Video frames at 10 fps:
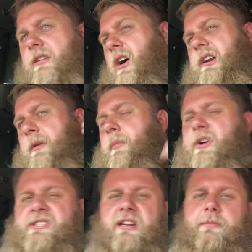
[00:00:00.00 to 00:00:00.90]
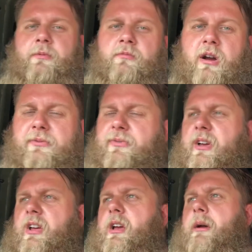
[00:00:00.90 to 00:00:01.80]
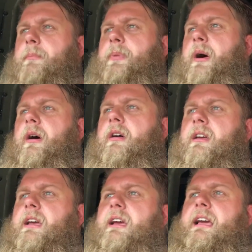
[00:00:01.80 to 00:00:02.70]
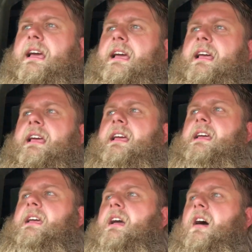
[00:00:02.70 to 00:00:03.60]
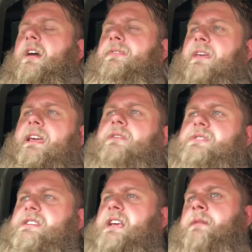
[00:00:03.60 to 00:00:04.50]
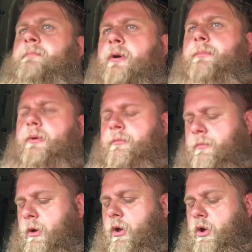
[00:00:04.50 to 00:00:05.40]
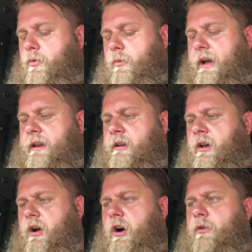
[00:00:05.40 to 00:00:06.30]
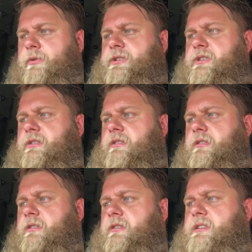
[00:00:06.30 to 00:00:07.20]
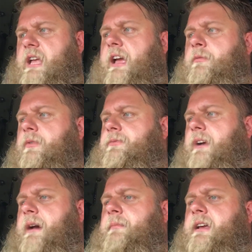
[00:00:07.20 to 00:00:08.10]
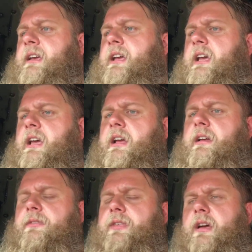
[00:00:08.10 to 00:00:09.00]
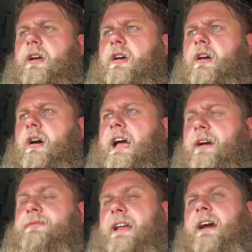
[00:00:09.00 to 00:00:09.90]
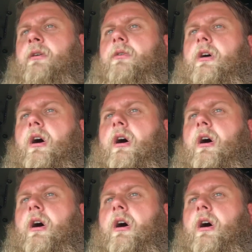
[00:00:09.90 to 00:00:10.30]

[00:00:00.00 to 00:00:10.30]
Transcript: I don't mind sleeping rough, but I think it was the same problem when I was staying with family that I have now.